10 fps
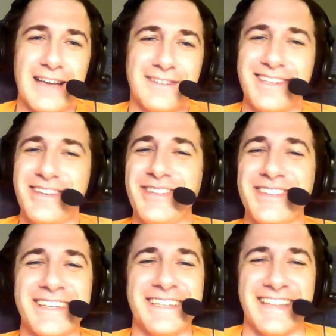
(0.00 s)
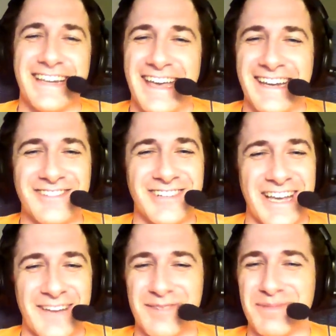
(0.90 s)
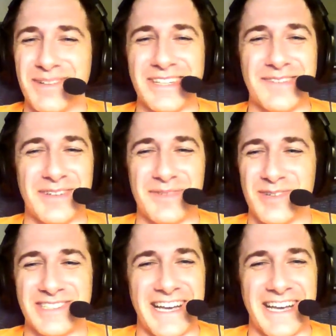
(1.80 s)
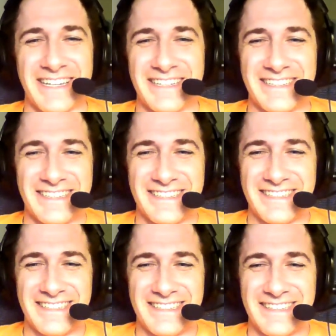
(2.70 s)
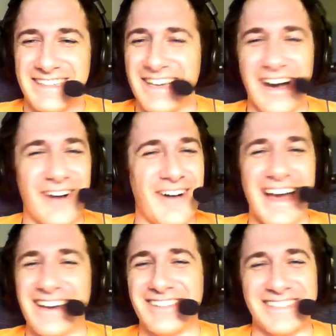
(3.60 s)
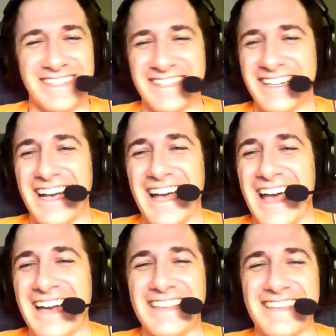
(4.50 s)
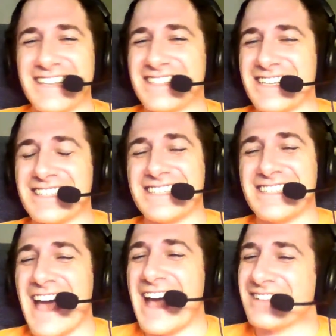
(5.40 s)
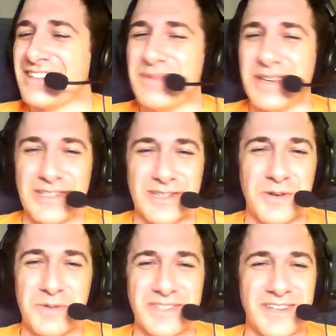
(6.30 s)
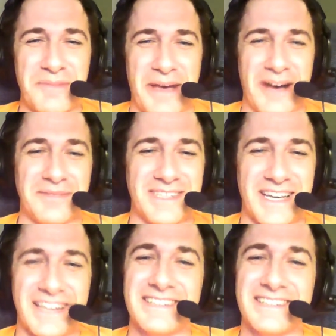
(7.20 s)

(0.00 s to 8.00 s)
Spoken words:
Do you think that anyone ever believed her for a second? No, I don't either. And I think it's exactly because of what we saw Malcolm say.